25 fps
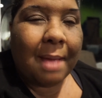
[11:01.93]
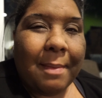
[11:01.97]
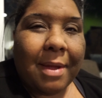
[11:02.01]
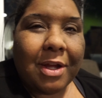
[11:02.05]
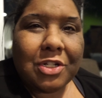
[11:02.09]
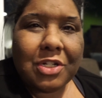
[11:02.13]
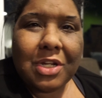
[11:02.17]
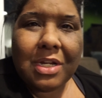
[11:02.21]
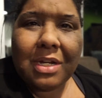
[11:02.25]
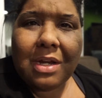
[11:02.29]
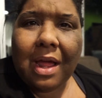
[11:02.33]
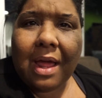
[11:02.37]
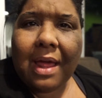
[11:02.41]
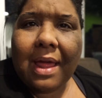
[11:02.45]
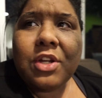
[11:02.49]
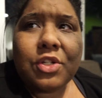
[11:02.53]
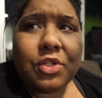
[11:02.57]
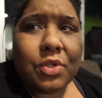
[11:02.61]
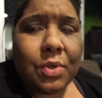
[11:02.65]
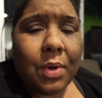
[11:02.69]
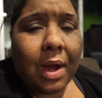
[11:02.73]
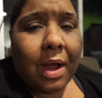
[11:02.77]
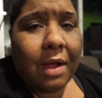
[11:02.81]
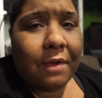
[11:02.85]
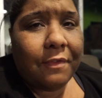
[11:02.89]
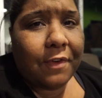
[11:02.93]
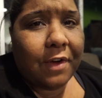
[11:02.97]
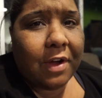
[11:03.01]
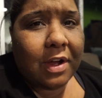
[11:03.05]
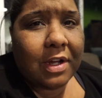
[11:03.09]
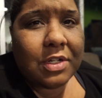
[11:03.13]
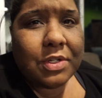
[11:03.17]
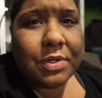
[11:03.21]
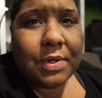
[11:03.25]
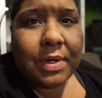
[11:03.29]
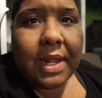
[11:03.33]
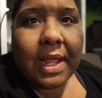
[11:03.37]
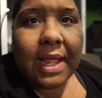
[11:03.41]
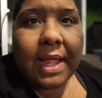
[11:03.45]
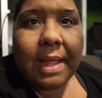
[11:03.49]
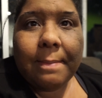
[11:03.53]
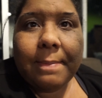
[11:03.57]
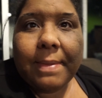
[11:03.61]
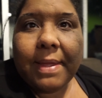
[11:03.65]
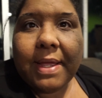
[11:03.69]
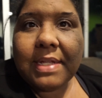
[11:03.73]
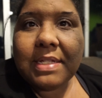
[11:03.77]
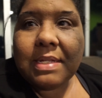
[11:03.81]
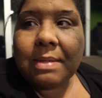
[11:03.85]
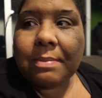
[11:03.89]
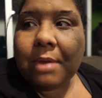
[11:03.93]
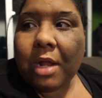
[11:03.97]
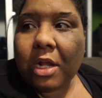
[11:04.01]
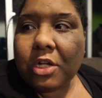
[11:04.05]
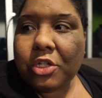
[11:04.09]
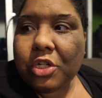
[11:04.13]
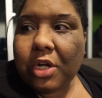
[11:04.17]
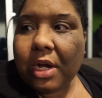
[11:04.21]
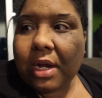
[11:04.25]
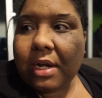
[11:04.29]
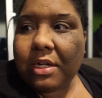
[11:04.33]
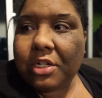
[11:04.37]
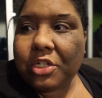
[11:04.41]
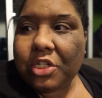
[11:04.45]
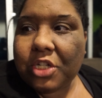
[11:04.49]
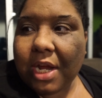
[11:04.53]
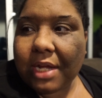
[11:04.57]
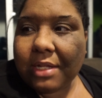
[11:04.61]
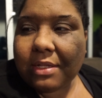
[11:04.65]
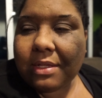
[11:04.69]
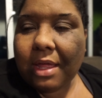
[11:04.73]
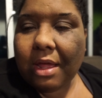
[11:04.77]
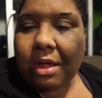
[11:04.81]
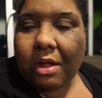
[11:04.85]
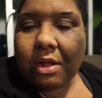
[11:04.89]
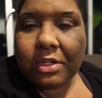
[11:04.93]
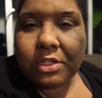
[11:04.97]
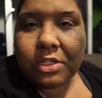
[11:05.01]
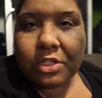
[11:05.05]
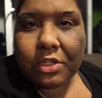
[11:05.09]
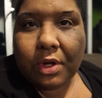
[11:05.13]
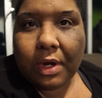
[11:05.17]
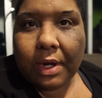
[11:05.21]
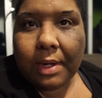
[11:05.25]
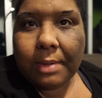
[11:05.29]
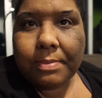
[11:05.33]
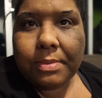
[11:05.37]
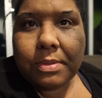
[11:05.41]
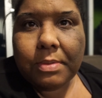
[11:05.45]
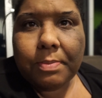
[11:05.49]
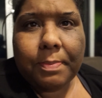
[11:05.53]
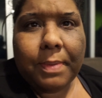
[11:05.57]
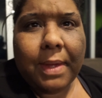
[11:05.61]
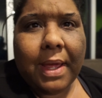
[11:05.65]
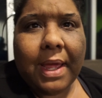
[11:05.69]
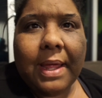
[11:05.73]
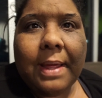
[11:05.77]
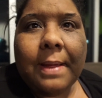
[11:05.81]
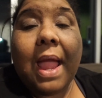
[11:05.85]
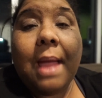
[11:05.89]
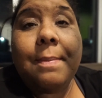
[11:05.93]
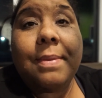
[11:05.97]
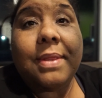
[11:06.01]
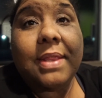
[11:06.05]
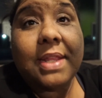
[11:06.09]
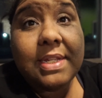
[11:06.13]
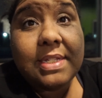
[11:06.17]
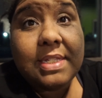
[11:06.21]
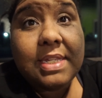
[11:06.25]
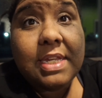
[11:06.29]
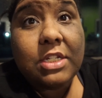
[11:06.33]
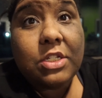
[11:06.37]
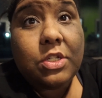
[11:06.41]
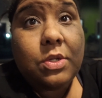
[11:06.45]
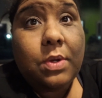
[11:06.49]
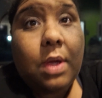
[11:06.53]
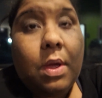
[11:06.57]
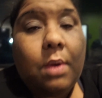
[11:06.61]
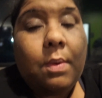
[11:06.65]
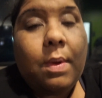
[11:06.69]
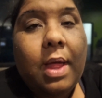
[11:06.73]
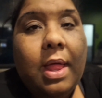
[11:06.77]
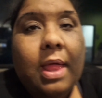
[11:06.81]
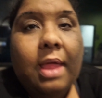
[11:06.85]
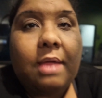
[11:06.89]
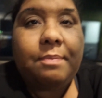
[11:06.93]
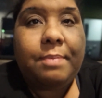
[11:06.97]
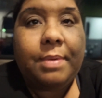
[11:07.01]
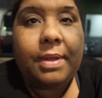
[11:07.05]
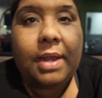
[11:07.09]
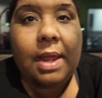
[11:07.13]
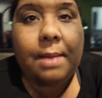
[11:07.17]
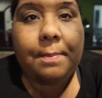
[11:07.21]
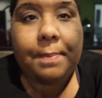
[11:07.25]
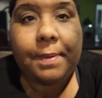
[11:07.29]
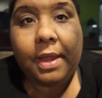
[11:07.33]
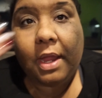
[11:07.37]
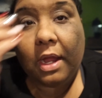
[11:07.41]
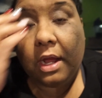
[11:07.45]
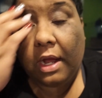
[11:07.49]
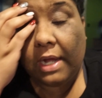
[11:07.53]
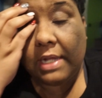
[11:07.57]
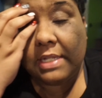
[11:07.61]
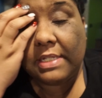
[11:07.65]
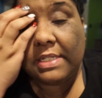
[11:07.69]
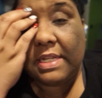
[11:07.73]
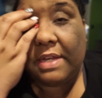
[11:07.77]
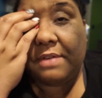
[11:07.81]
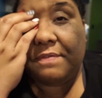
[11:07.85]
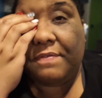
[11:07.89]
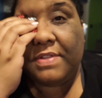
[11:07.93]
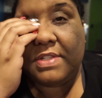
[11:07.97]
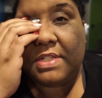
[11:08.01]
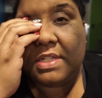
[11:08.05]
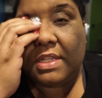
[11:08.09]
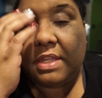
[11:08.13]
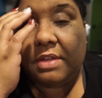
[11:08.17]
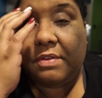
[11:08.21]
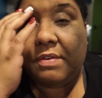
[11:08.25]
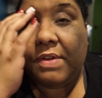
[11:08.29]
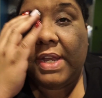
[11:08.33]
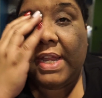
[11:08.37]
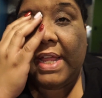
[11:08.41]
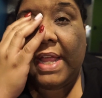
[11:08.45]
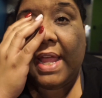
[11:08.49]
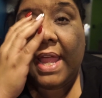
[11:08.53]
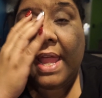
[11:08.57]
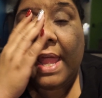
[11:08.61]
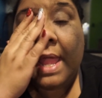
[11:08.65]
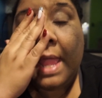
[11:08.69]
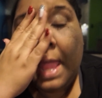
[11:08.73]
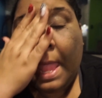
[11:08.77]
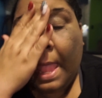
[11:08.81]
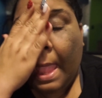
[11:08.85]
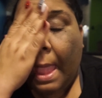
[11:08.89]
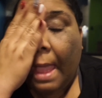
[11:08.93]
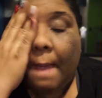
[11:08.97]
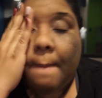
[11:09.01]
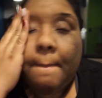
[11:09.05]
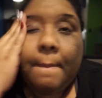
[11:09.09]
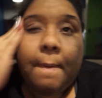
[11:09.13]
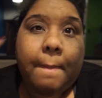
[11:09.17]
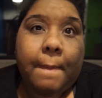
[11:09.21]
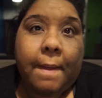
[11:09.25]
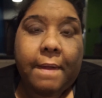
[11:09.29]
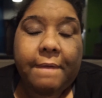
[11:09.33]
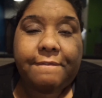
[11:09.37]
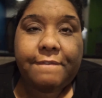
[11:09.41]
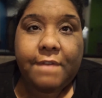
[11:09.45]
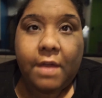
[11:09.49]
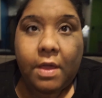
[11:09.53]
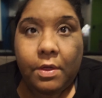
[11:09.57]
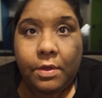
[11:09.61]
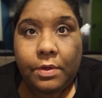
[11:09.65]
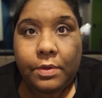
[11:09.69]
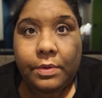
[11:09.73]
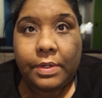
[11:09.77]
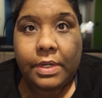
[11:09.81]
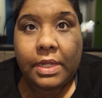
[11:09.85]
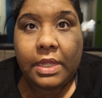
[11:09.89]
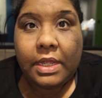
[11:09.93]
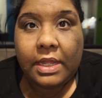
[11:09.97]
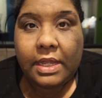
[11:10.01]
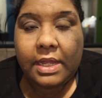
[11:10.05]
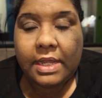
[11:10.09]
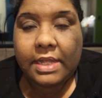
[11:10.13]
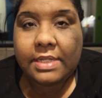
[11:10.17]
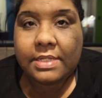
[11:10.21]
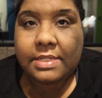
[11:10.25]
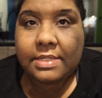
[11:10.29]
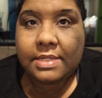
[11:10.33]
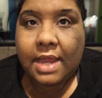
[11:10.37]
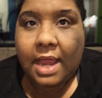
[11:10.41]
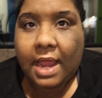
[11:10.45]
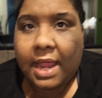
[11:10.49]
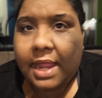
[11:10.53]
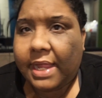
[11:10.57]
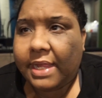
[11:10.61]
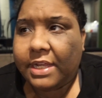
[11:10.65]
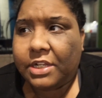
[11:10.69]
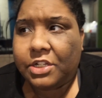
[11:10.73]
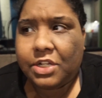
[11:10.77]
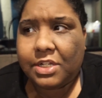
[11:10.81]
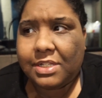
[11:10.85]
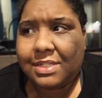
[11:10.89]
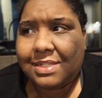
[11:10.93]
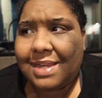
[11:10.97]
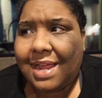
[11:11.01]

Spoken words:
actually not sure how far into it I am because I'm not sure how to check that on Scribd, but I've been listening to it while I've been up here instead of physically reading it, but my phone is dying, just